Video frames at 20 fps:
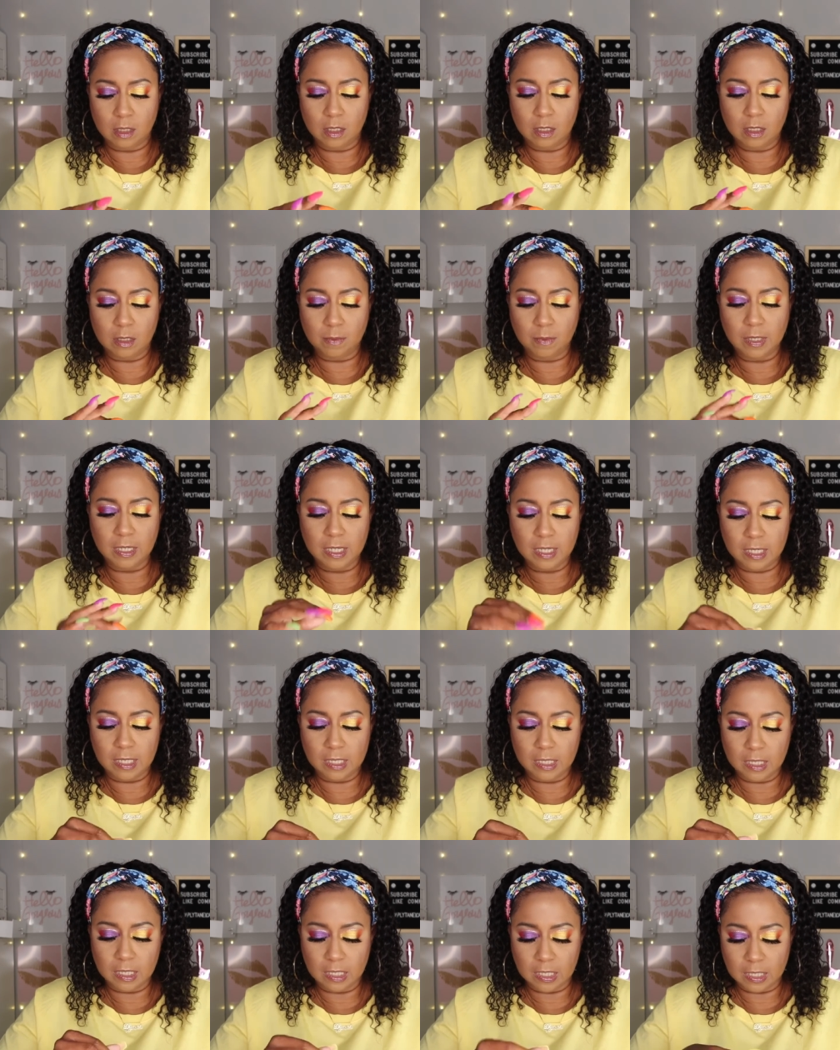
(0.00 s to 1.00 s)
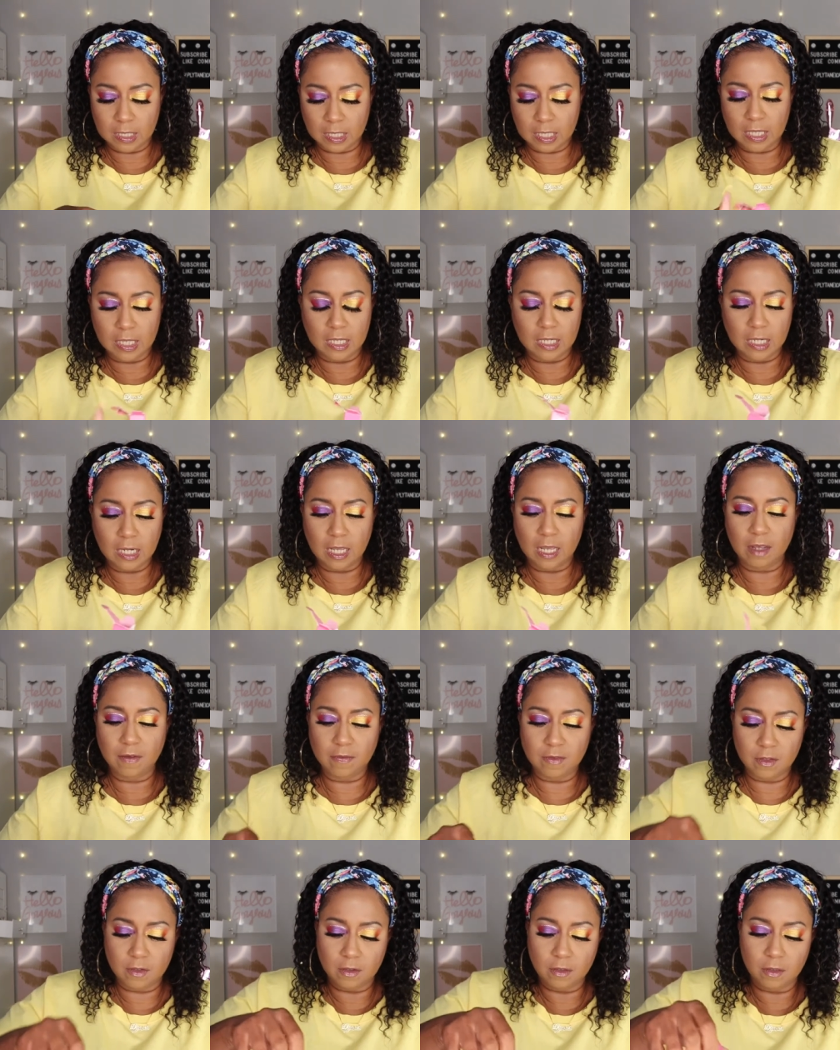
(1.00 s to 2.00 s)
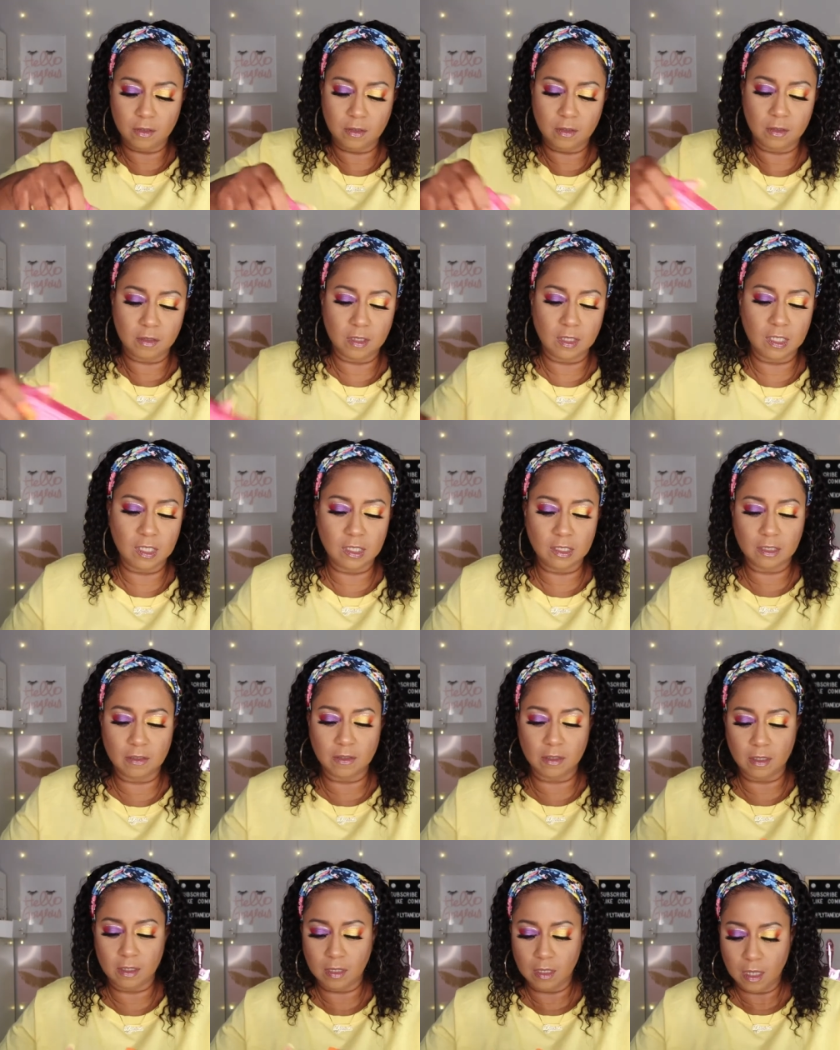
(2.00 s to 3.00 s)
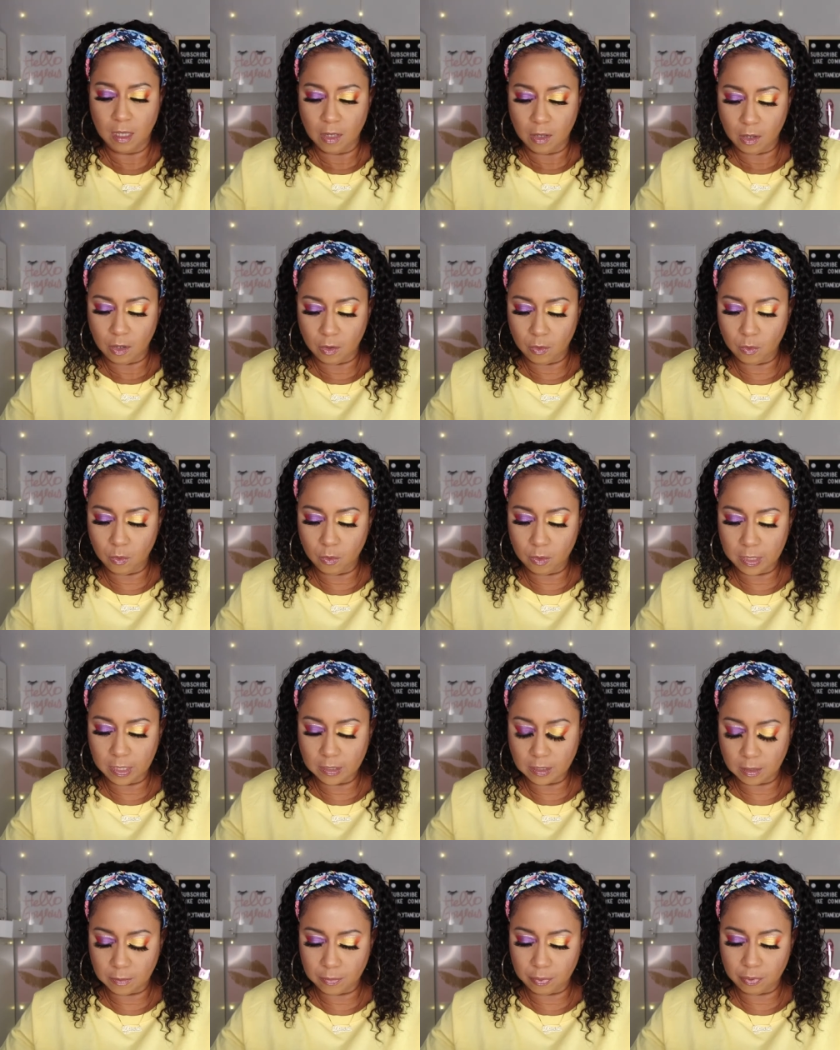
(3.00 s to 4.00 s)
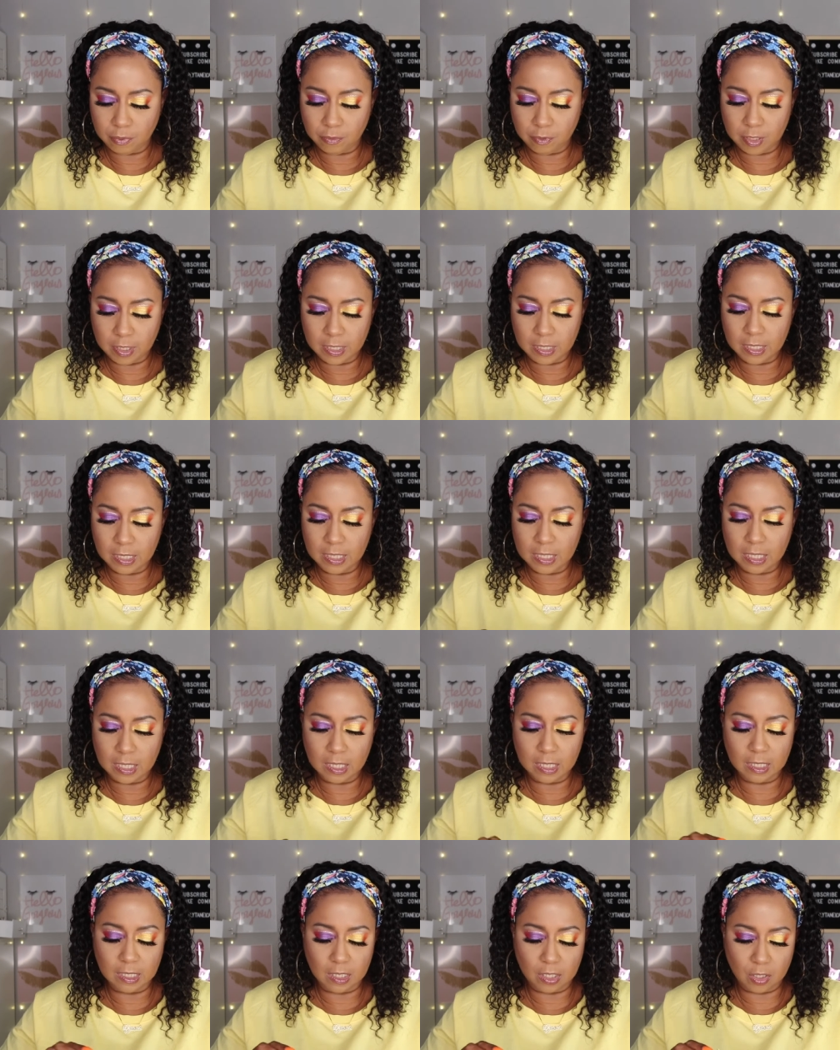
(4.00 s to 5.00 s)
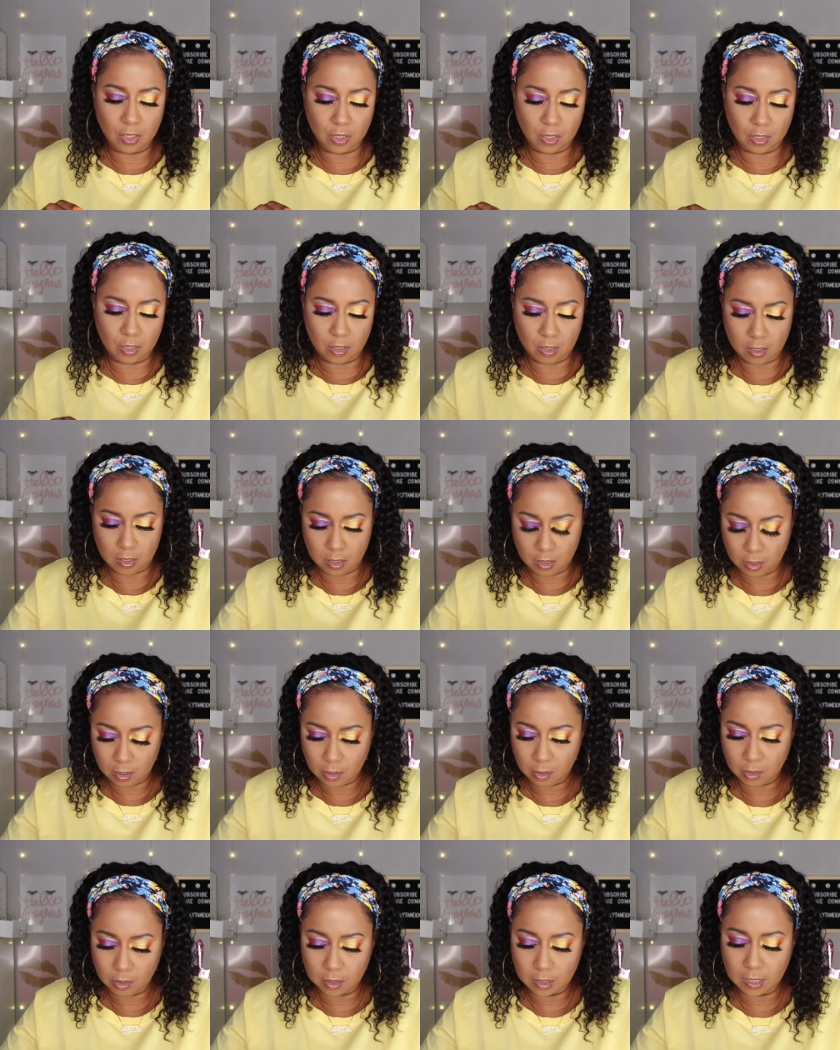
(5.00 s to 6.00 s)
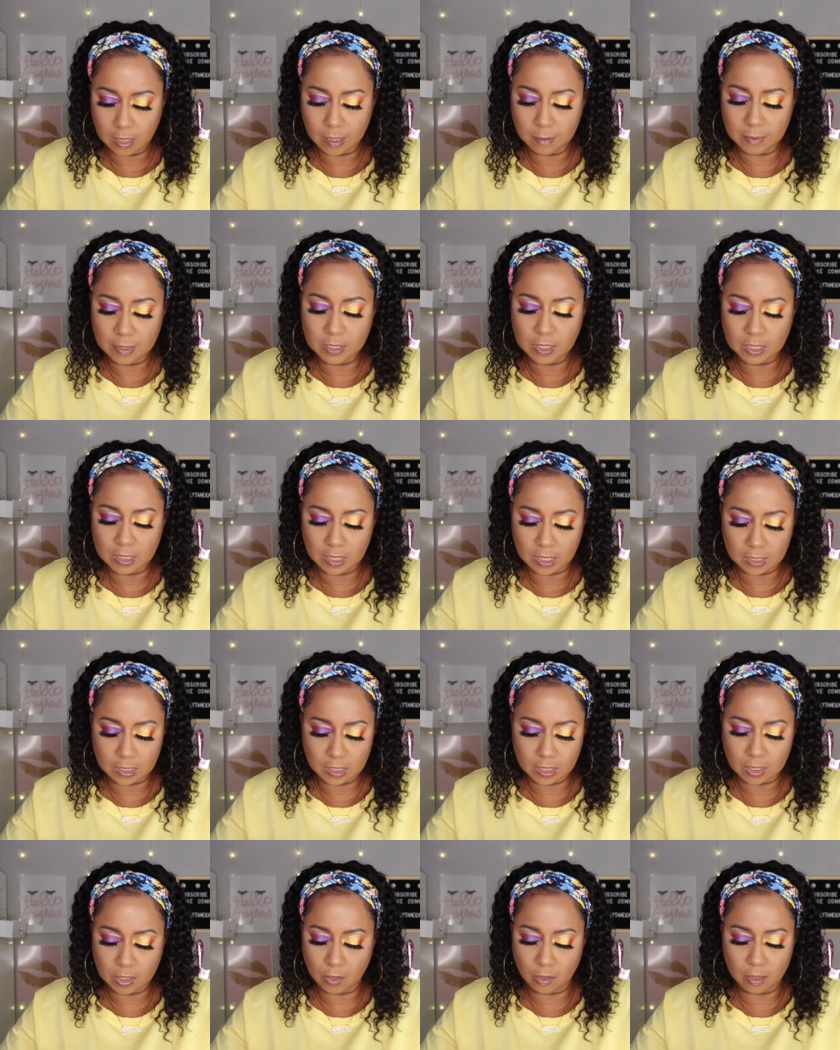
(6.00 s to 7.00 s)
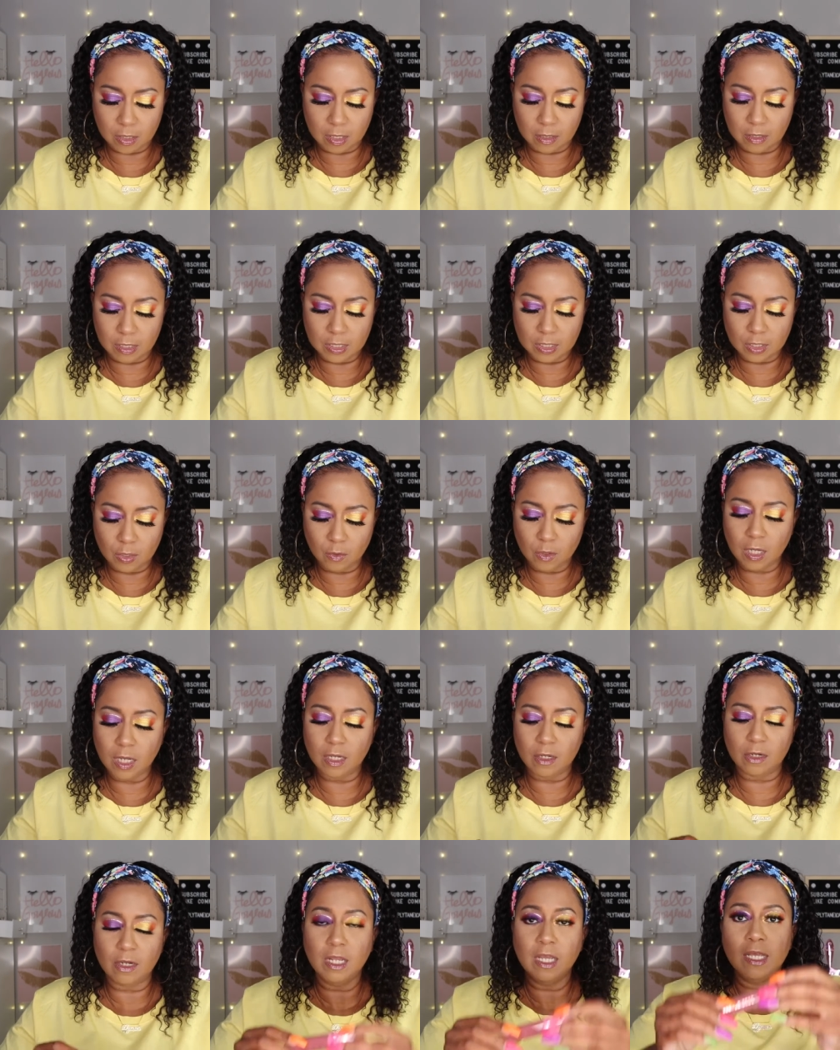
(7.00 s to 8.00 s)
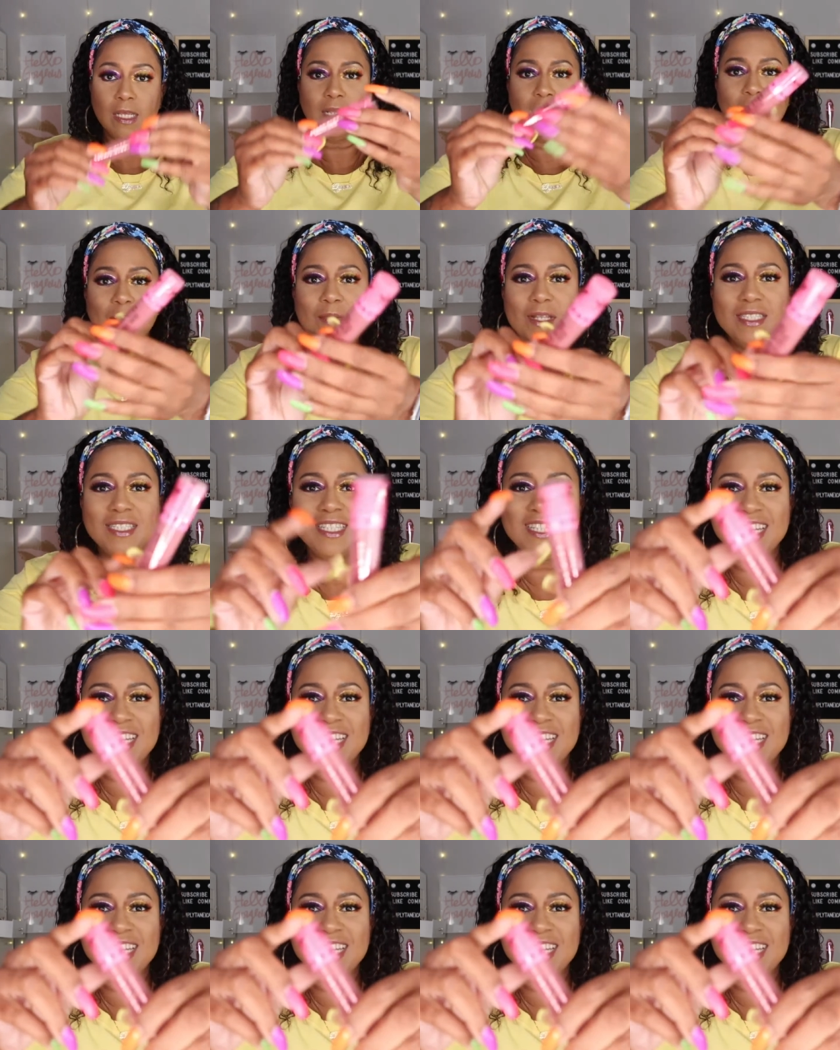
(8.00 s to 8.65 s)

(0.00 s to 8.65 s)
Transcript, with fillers: displayed again after these Oh, that's a pretty color. Oh, yep, it just has a star. There is no color. Yep, this is